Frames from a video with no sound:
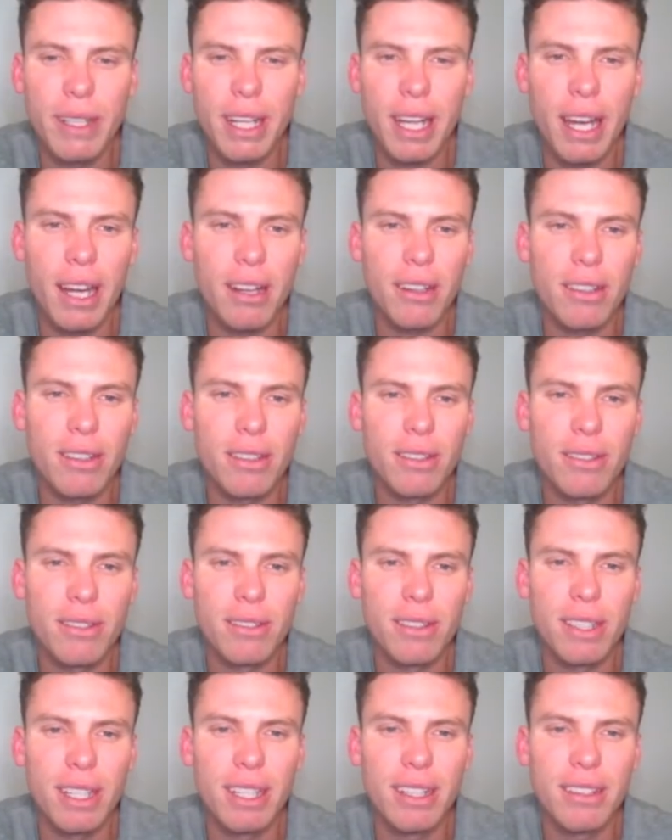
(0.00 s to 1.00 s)
out?
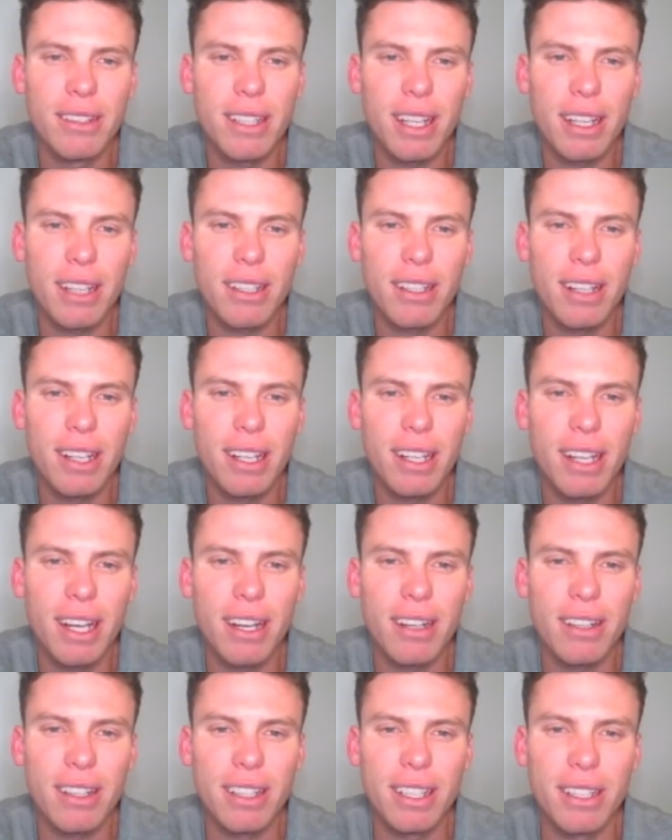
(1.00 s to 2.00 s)
In Talakai?
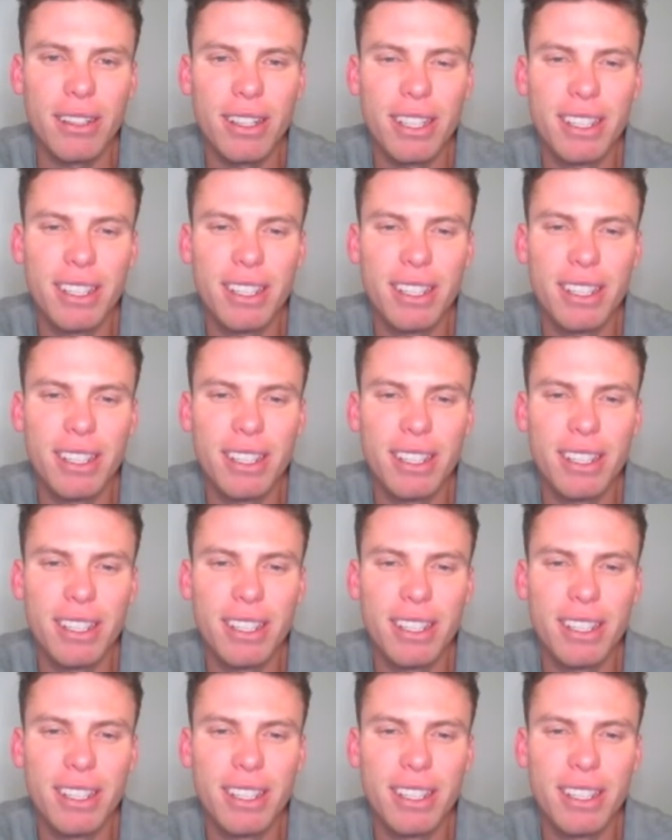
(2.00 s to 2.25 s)
Out Cleary?